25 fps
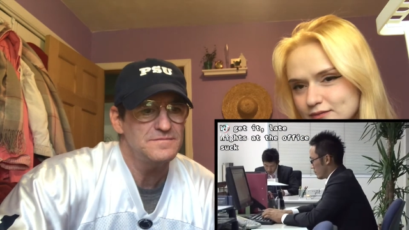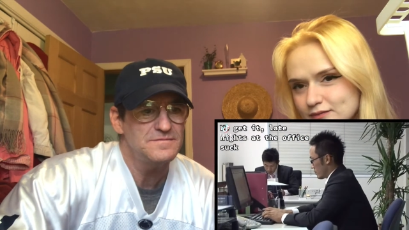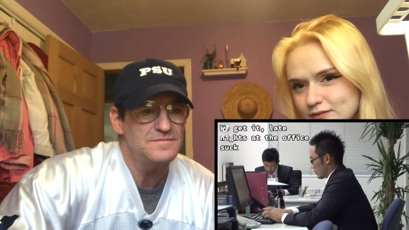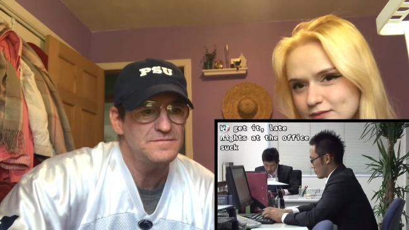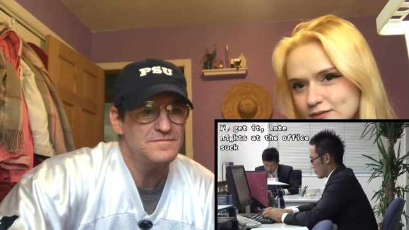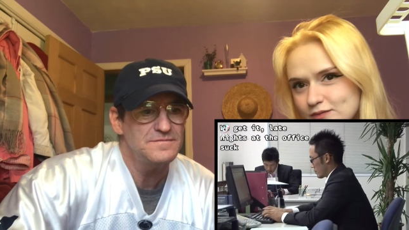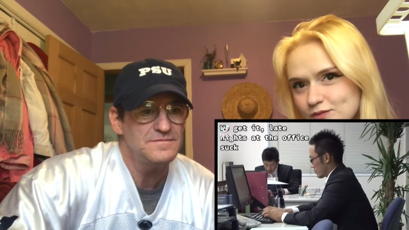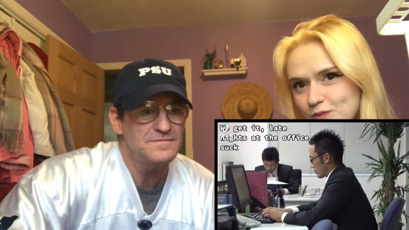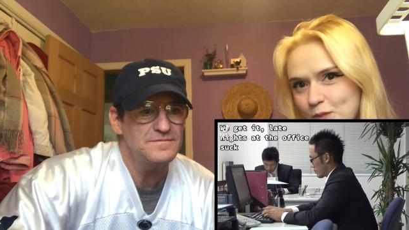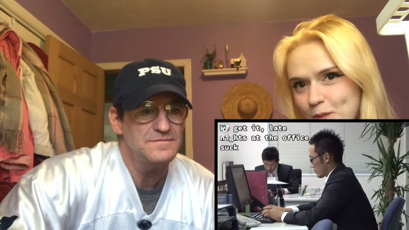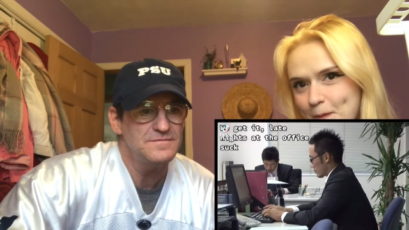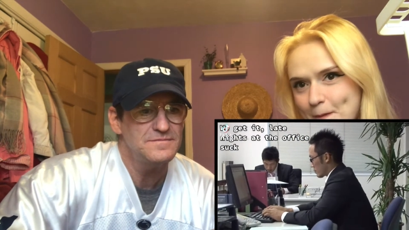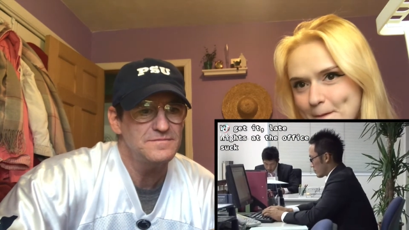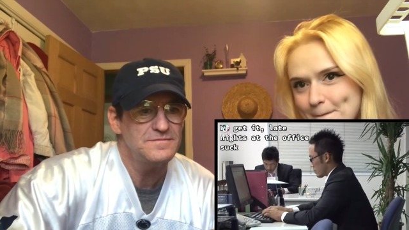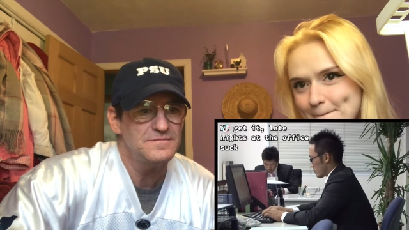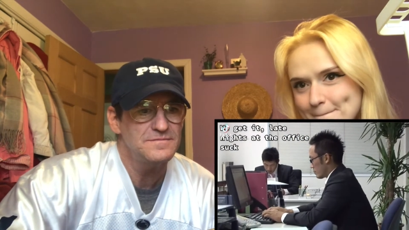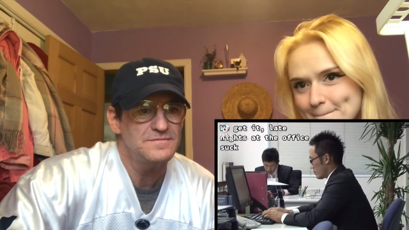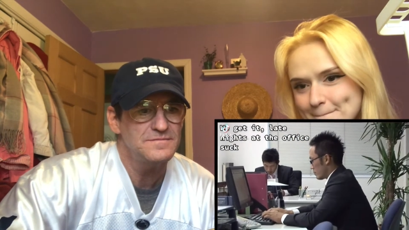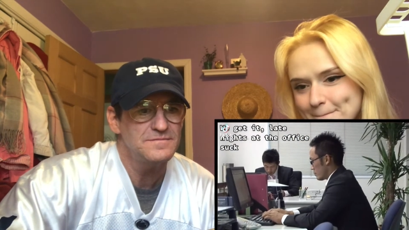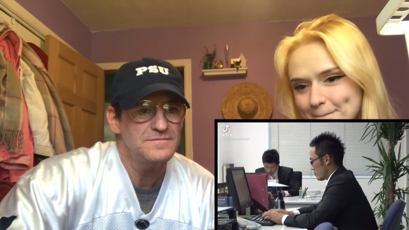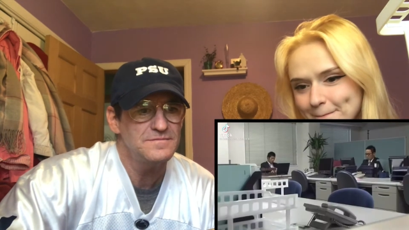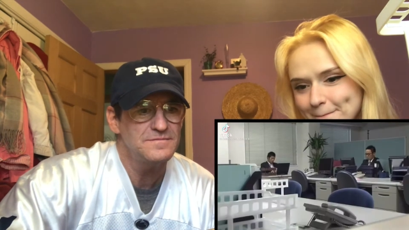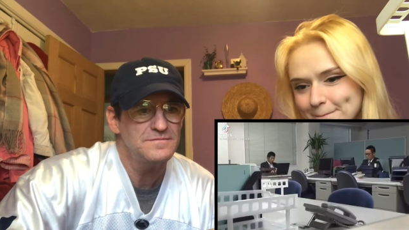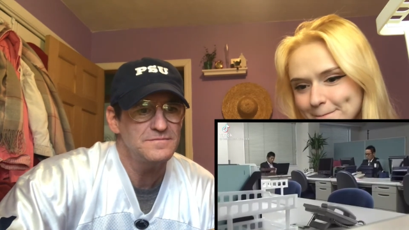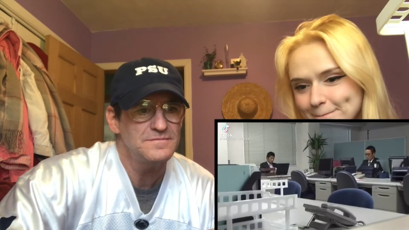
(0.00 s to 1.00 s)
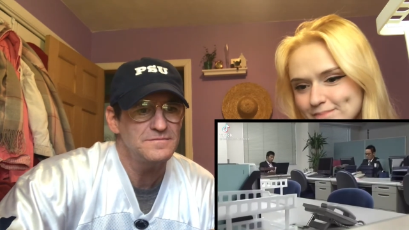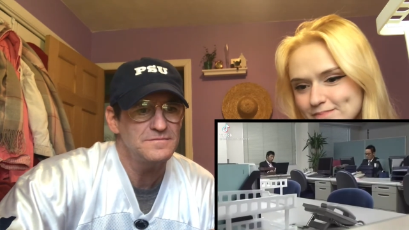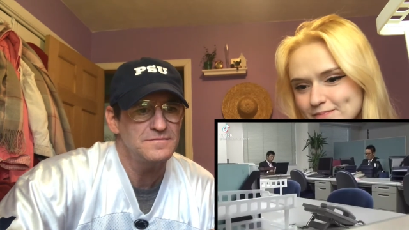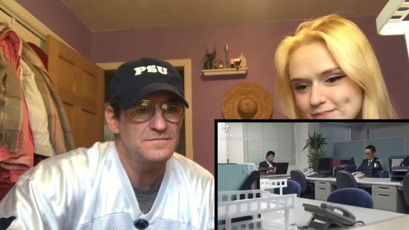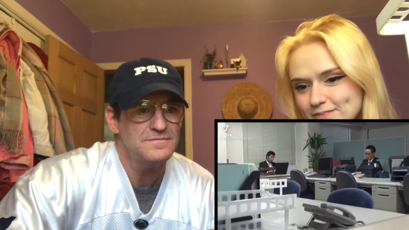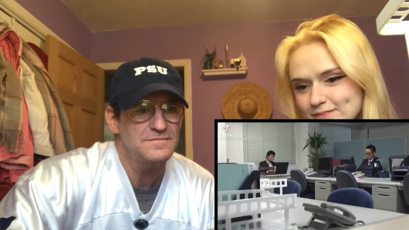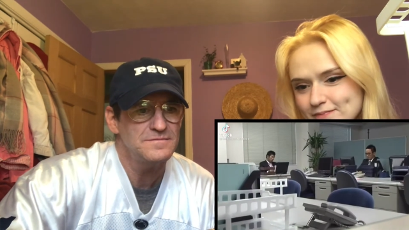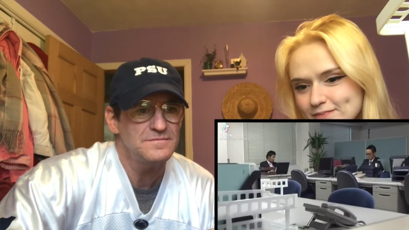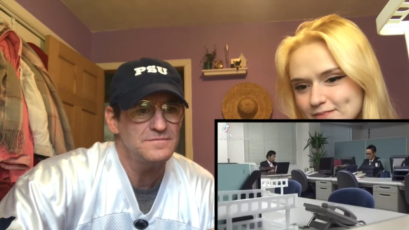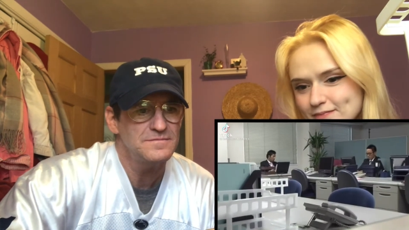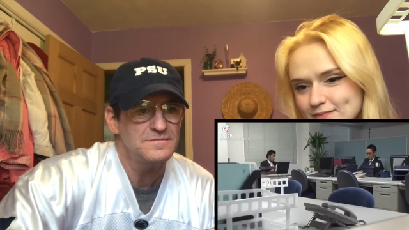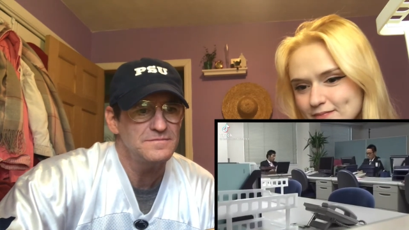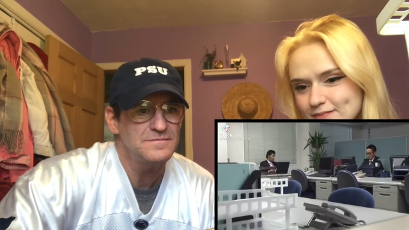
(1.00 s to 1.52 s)

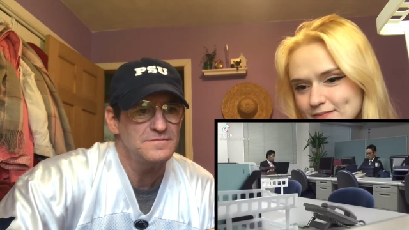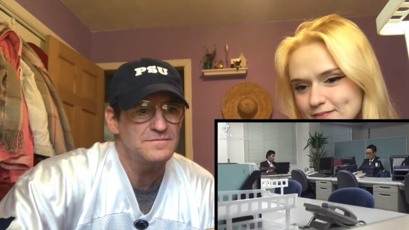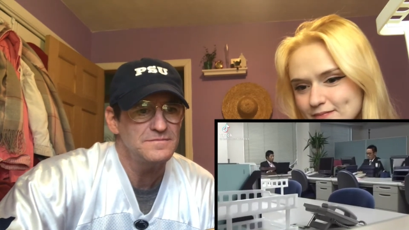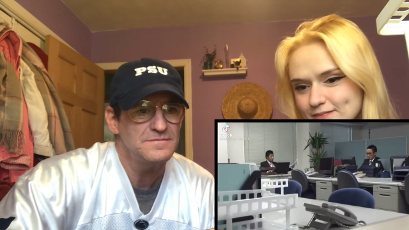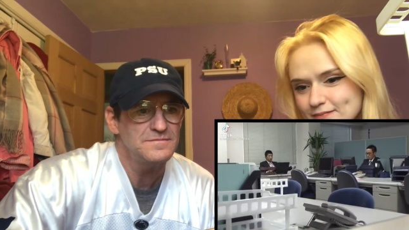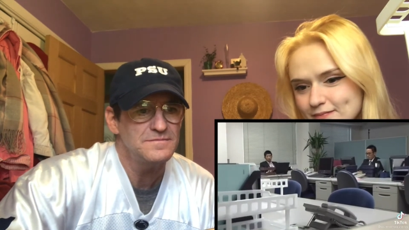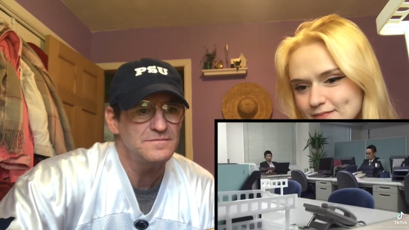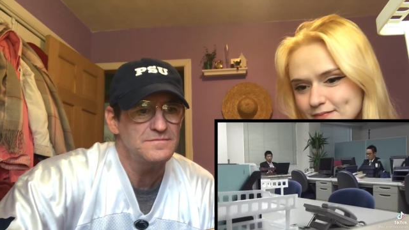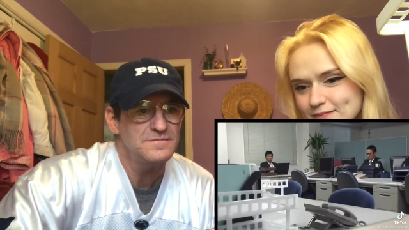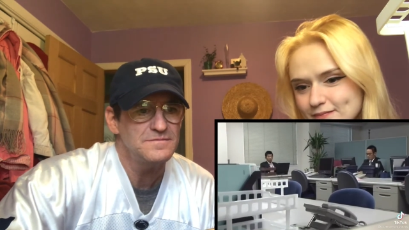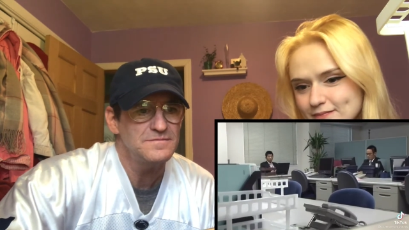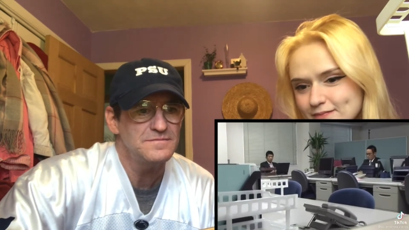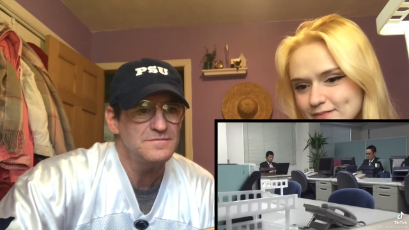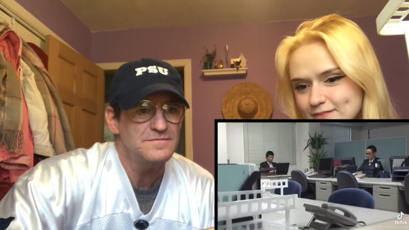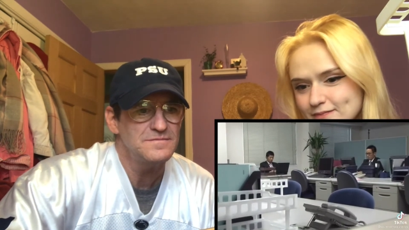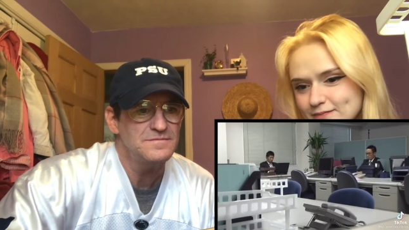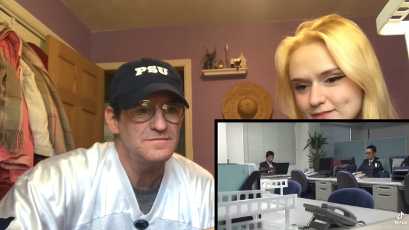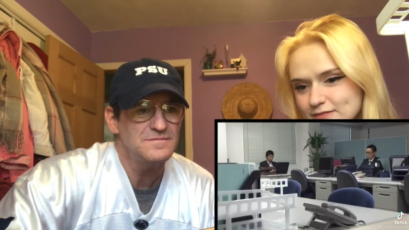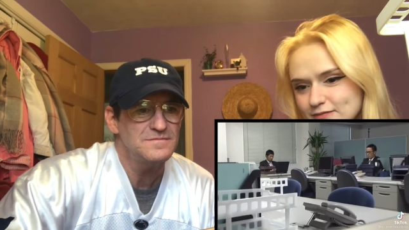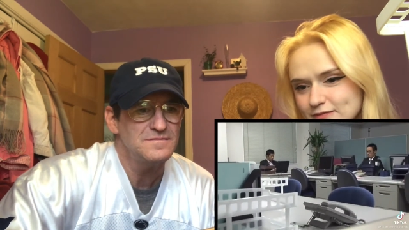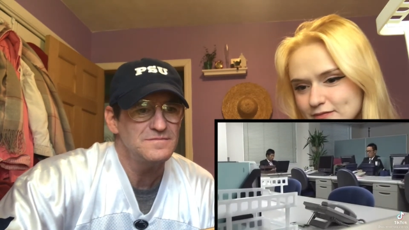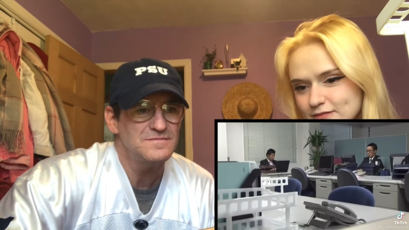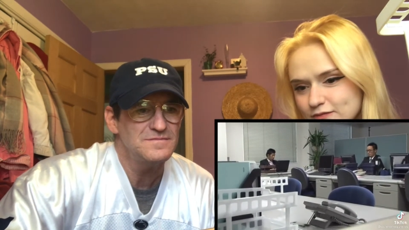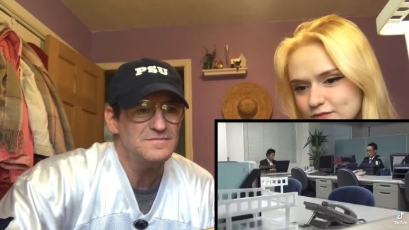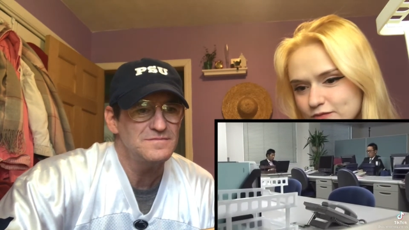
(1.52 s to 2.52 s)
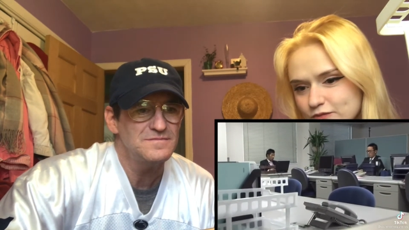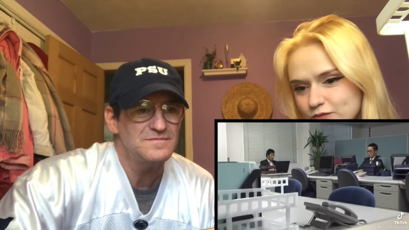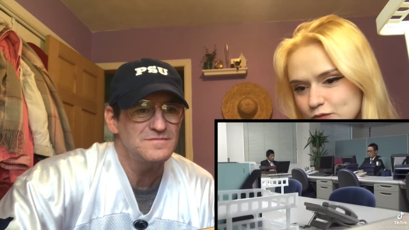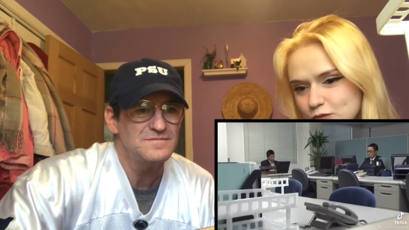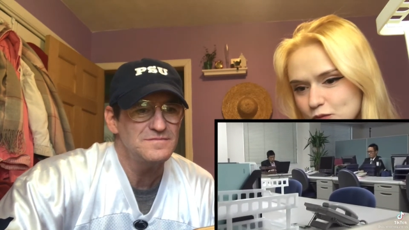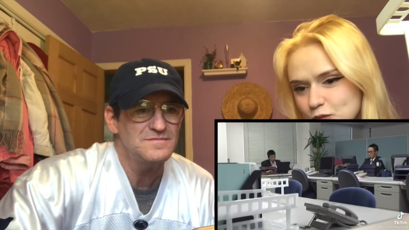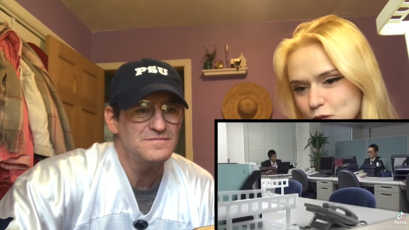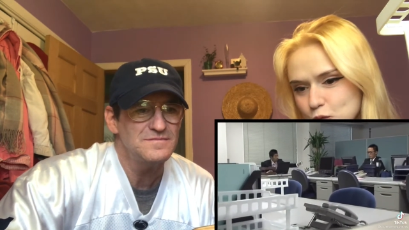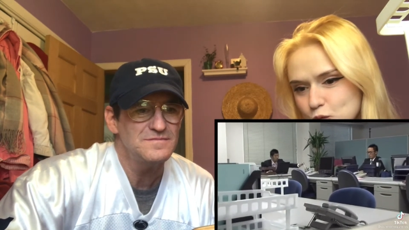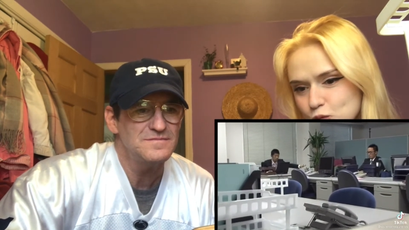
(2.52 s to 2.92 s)
Nothing is said.